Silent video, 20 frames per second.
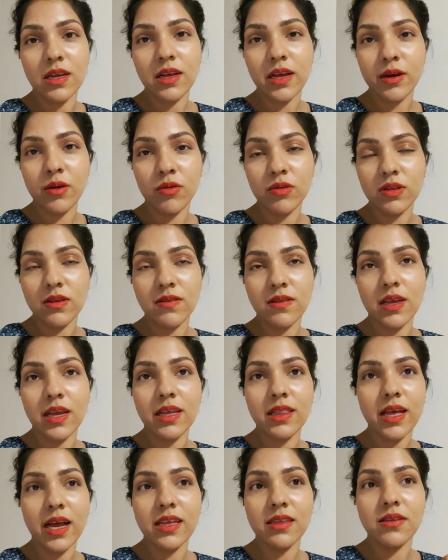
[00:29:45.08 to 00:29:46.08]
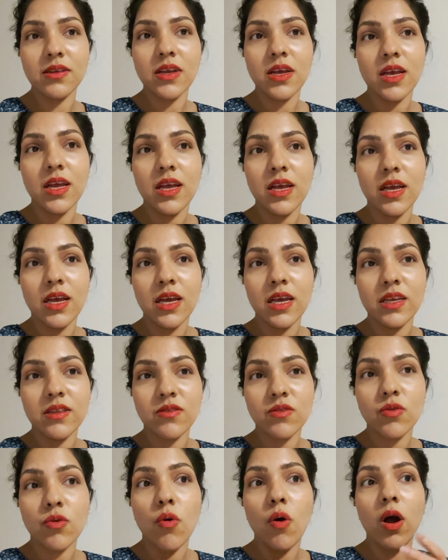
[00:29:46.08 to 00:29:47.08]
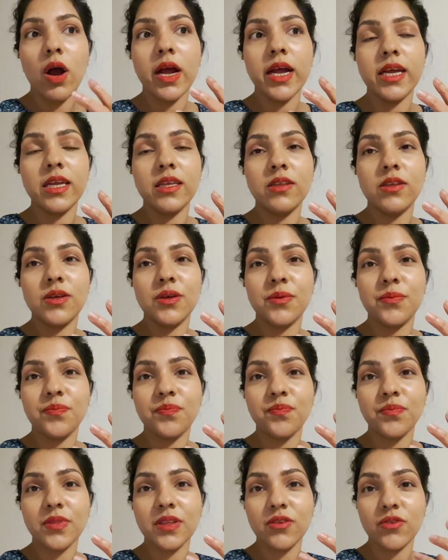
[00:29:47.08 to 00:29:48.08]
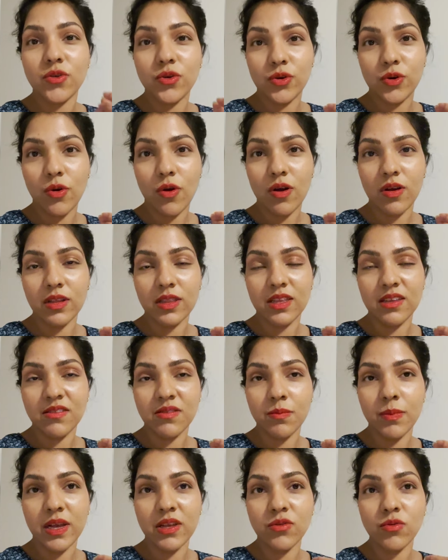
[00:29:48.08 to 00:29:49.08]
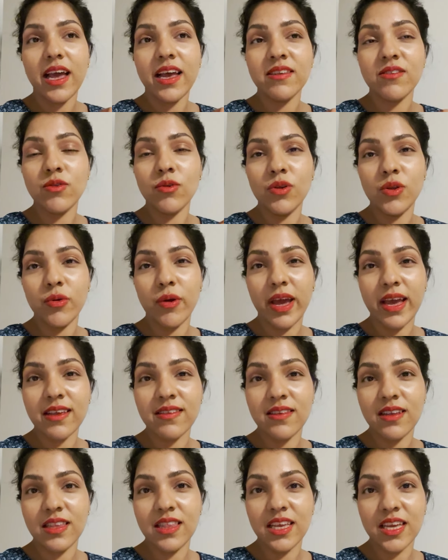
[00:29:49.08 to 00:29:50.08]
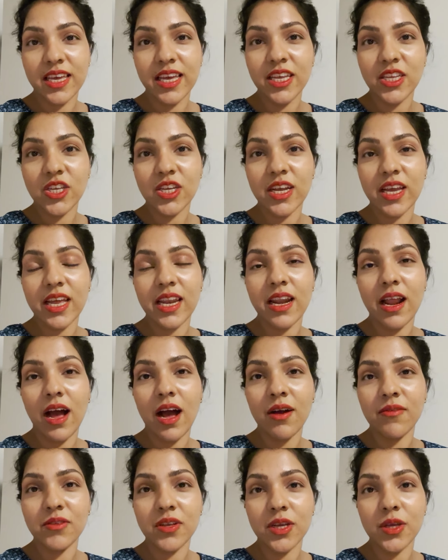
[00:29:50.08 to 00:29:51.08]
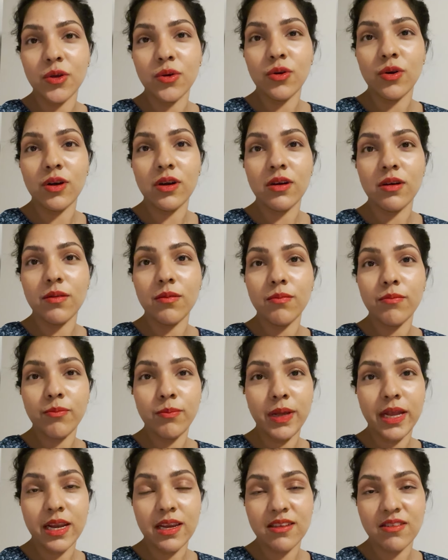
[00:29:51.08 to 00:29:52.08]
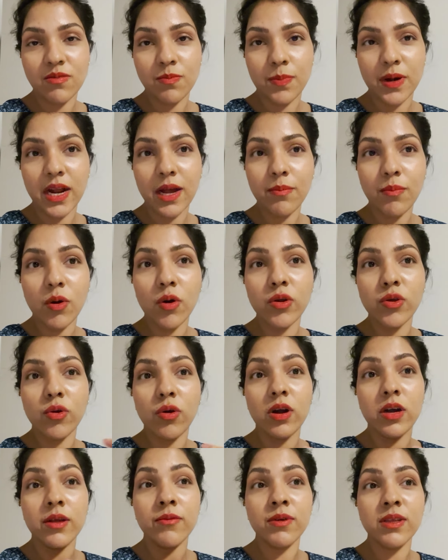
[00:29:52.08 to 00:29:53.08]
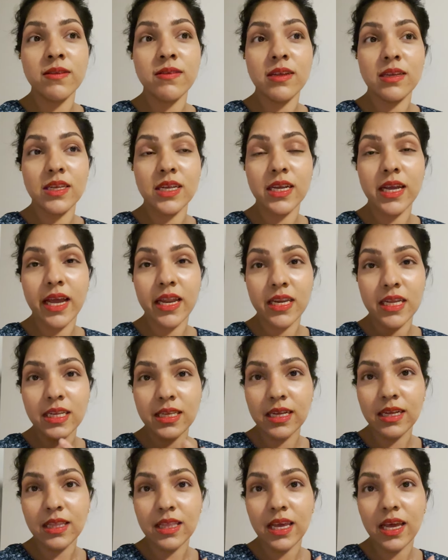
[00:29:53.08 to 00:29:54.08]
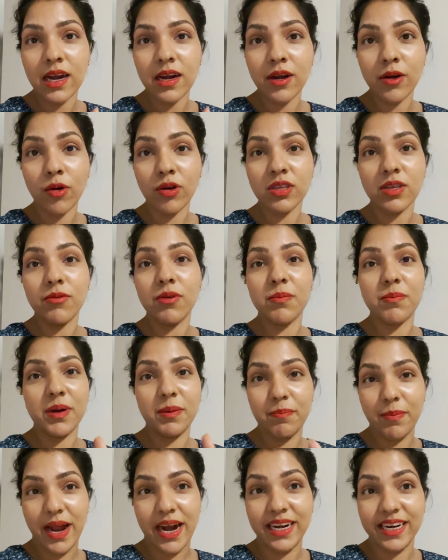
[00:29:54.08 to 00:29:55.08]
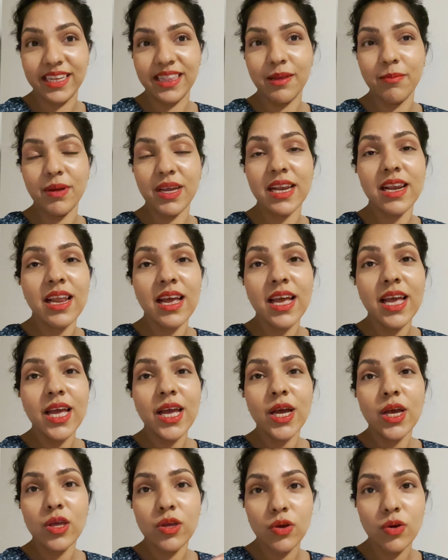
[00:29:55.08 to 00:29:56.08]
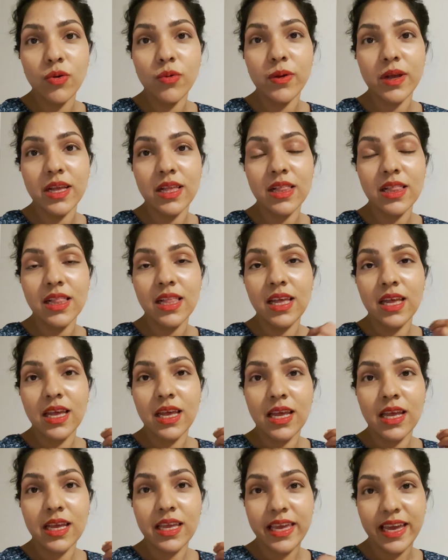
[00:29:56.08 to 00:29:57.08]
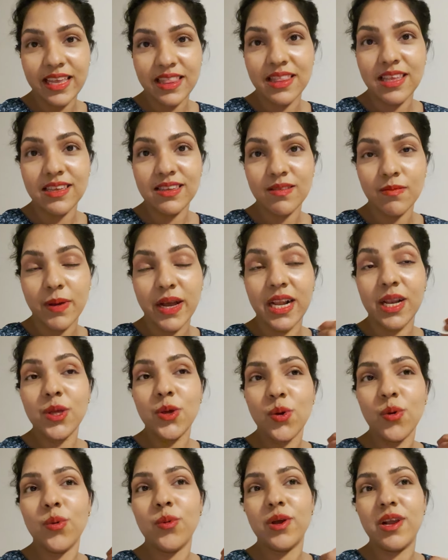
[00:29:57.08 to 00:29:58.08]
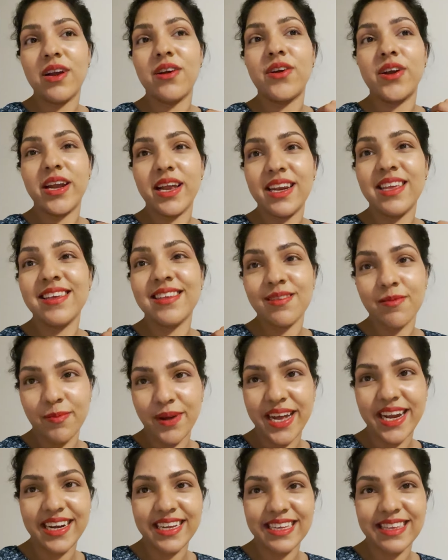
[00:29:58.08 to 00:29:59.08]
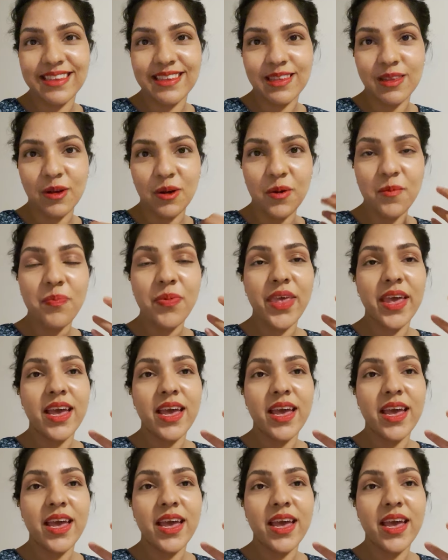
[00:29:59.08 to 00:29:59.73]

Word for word: noticing that it's quite strong, this smell. So as soon you exit the kitchen after your meal is prepped, or you are even sitting and eating there, not even preparing the meal, you will get the smell. You will really smell it. So